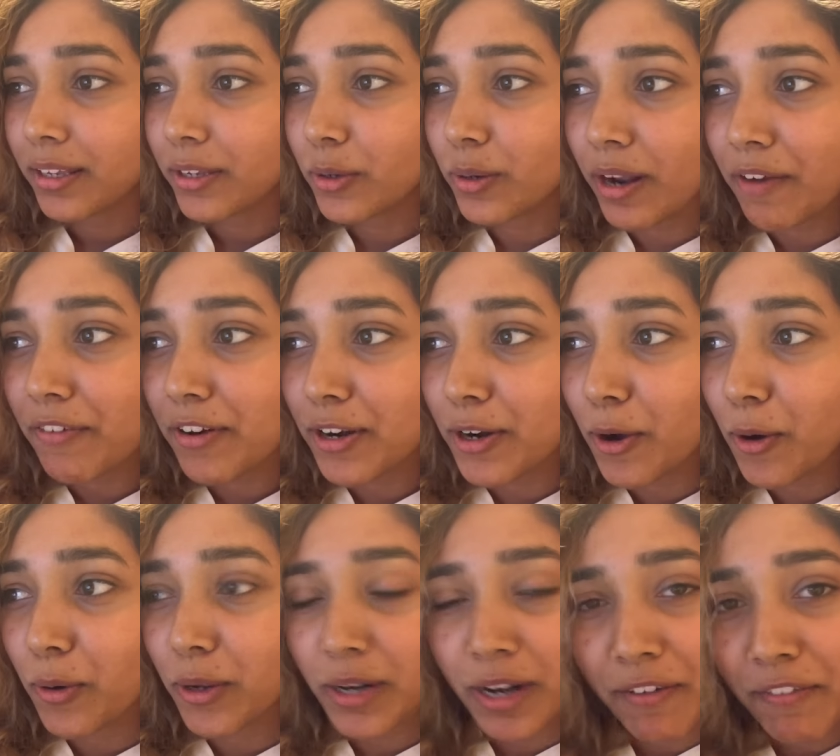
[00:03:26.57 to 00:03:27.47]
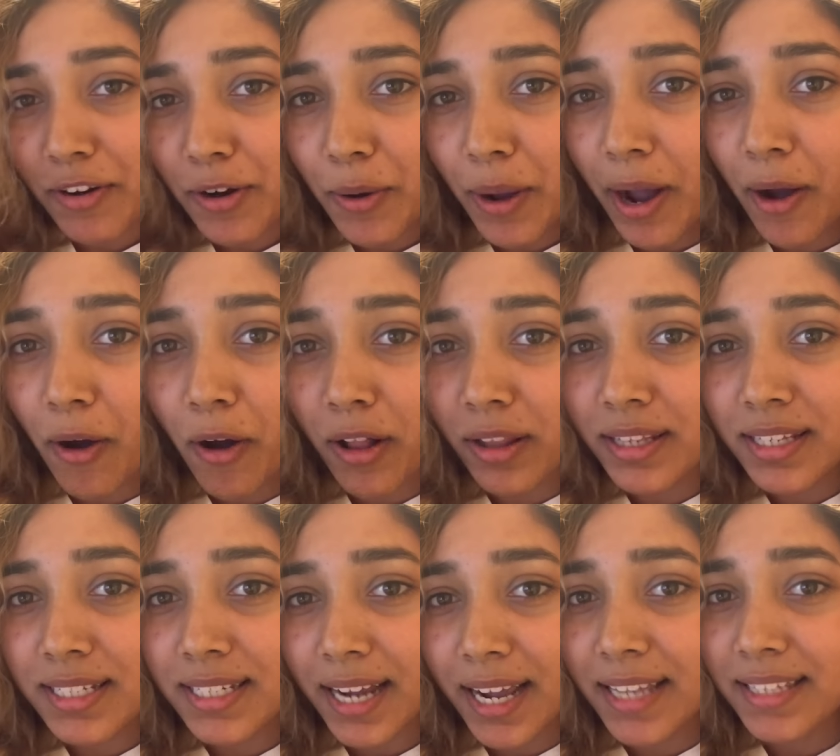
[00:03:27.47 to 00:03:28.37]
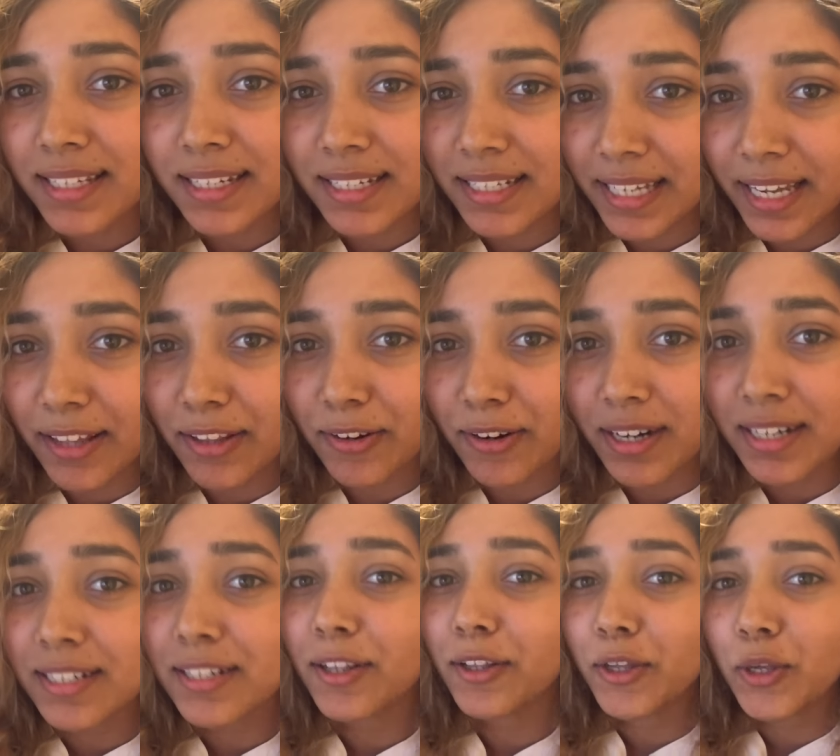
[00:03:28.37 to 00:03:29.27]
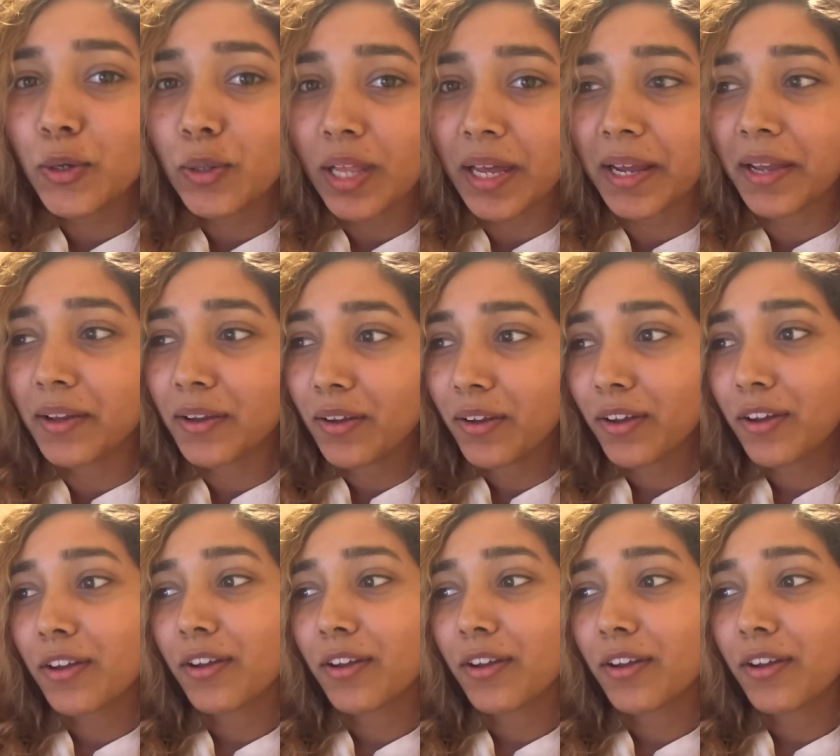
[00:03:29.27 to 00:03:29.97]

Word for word: You never know. You never know how all this ties in together until you like,